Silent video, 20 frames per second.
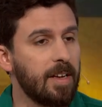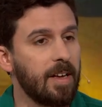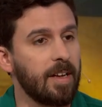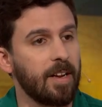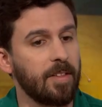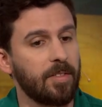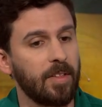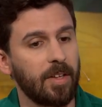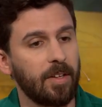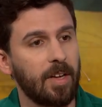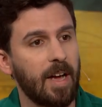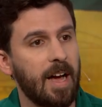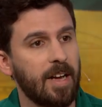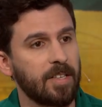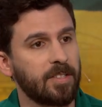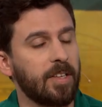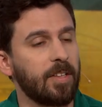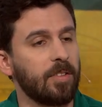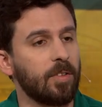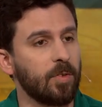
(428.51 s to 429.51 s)
and I think
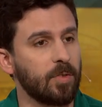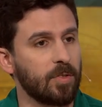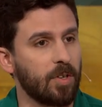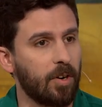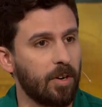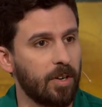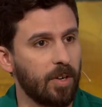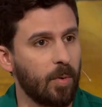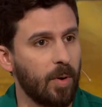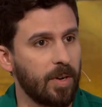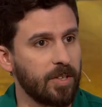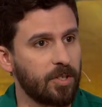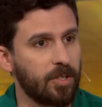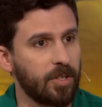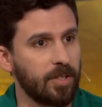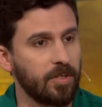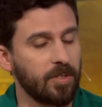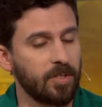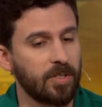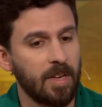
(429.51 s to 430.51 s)
asking those hard
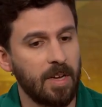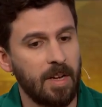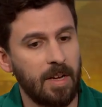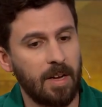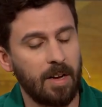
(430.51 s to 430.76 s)
questions